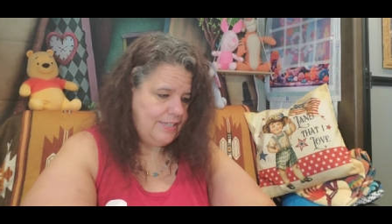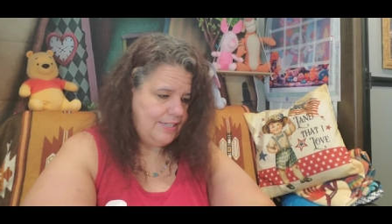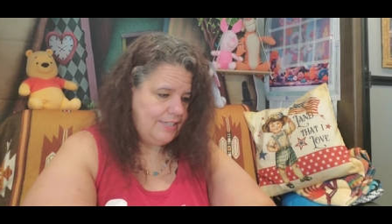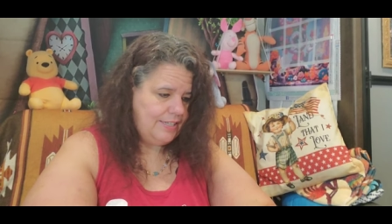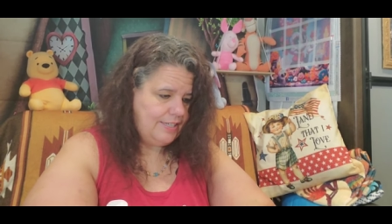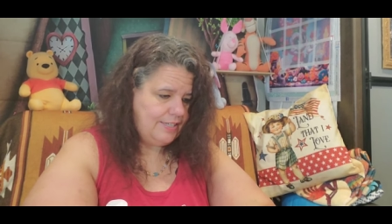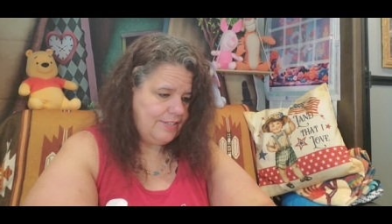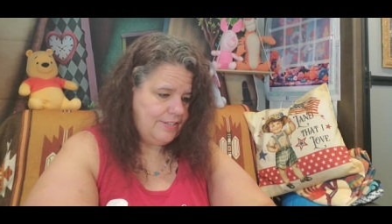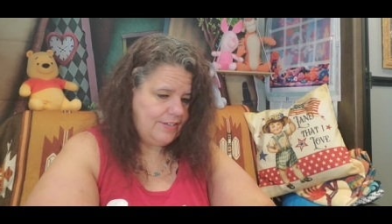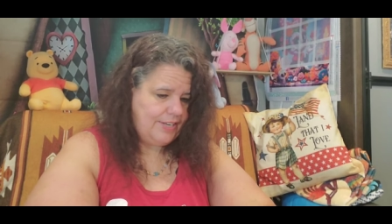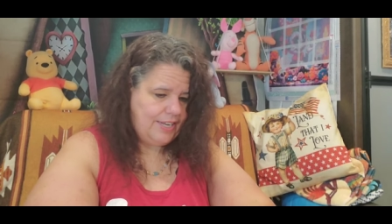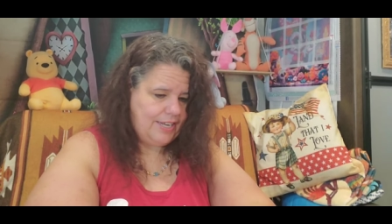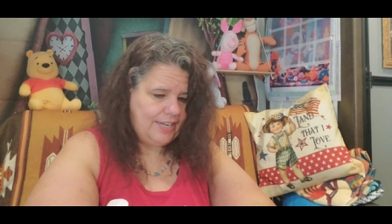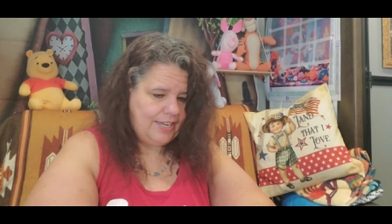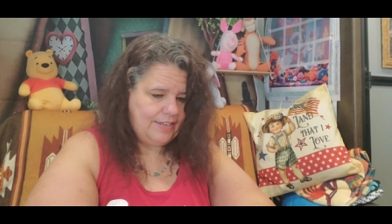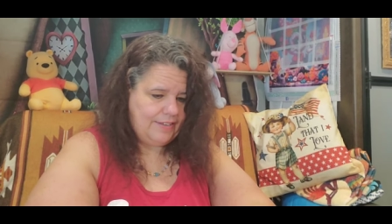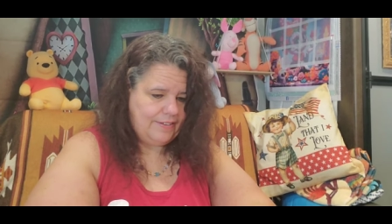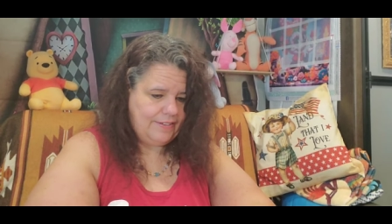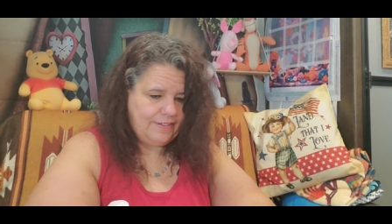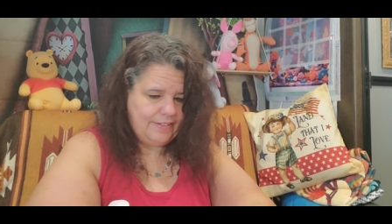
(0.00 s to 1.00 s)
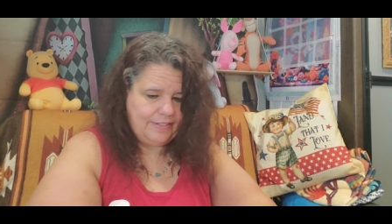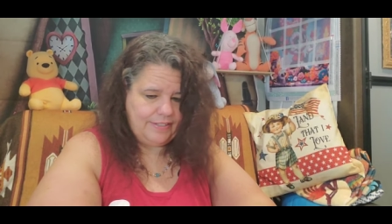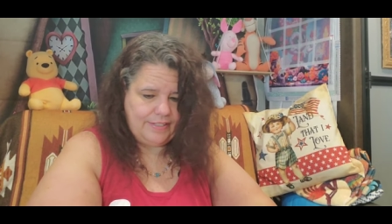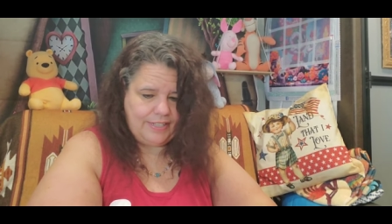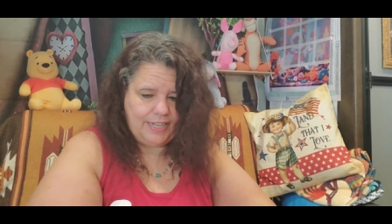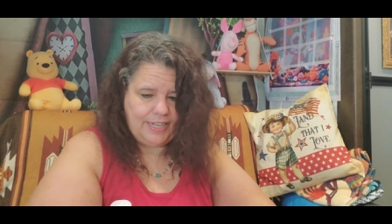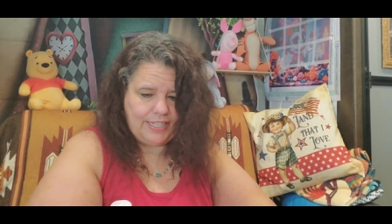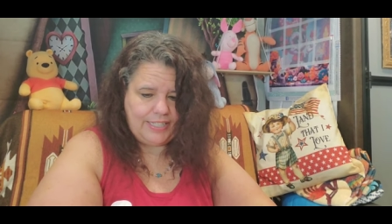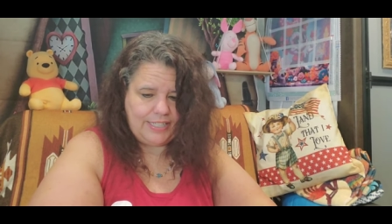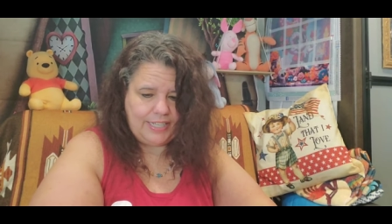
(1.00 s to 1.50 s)
And so yeah,
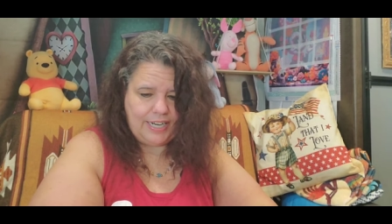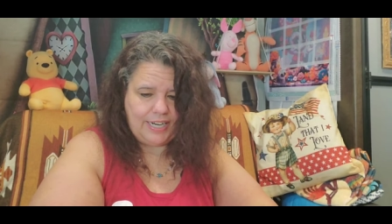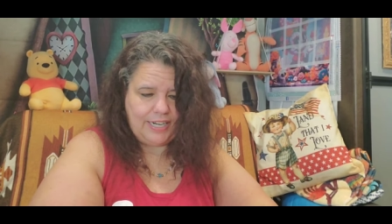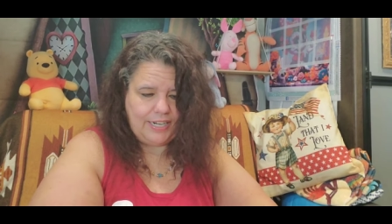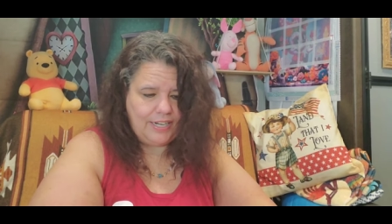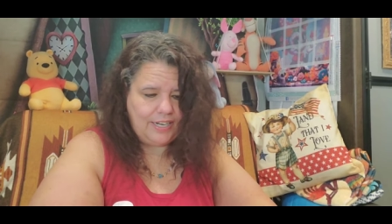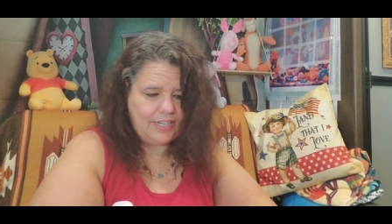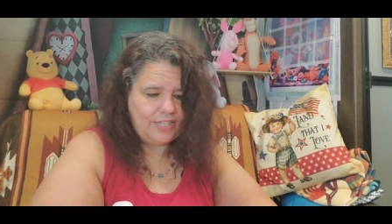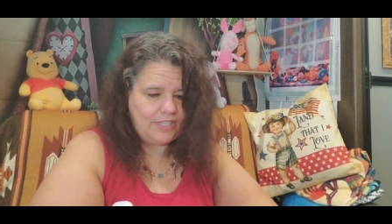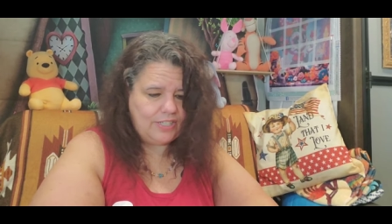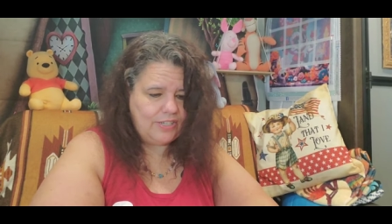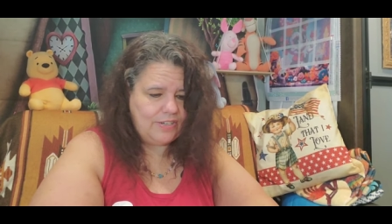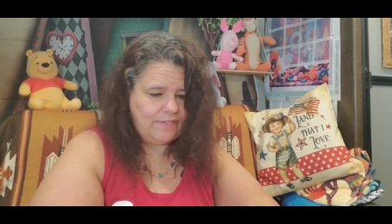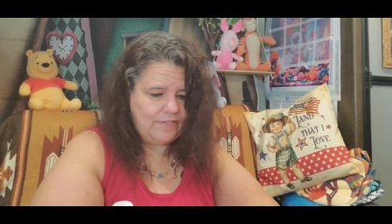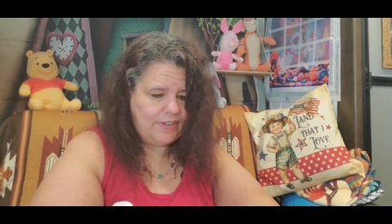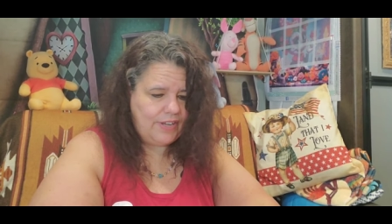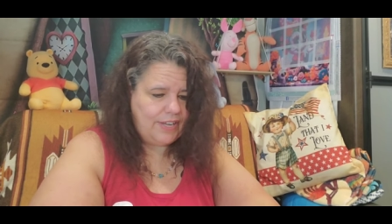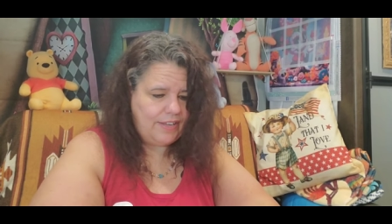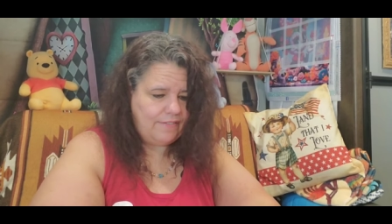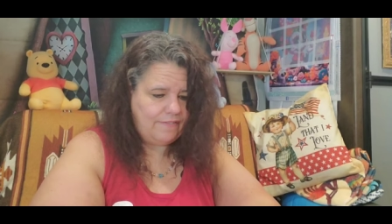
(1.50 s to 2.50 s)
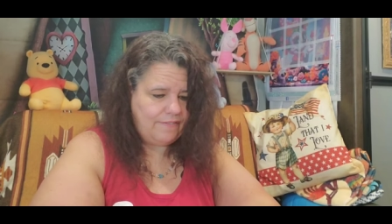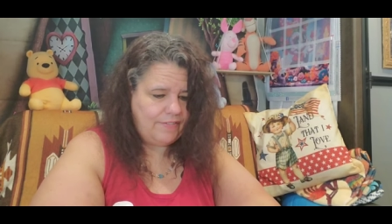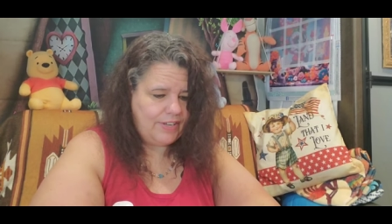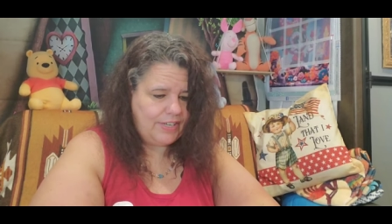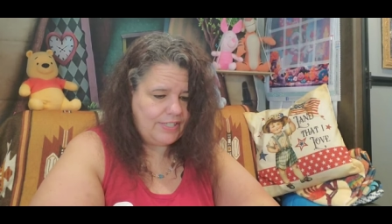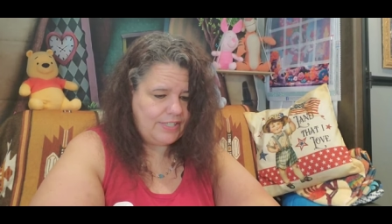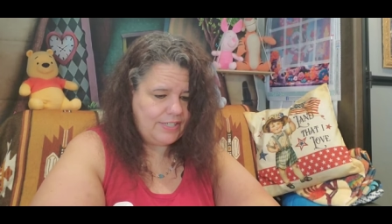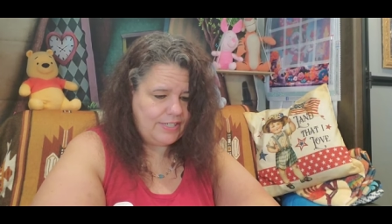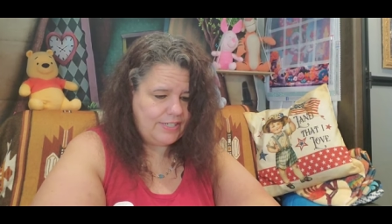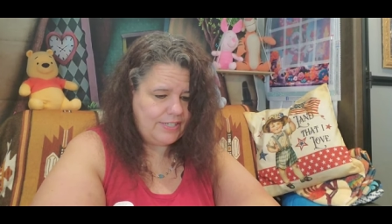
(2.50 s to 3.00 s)
like I said, I'm not sure if I can
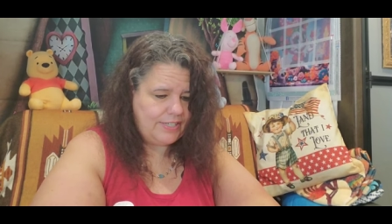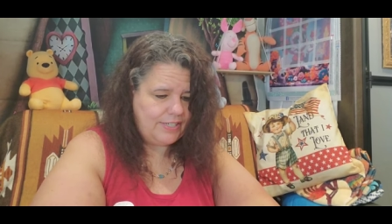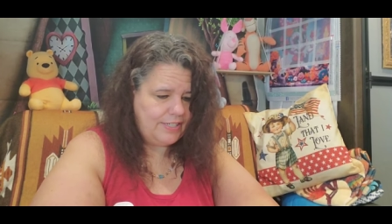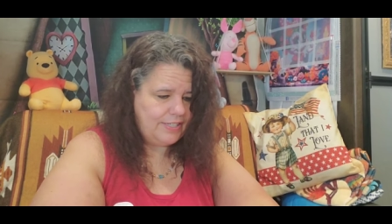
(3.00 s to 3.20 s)
fix her.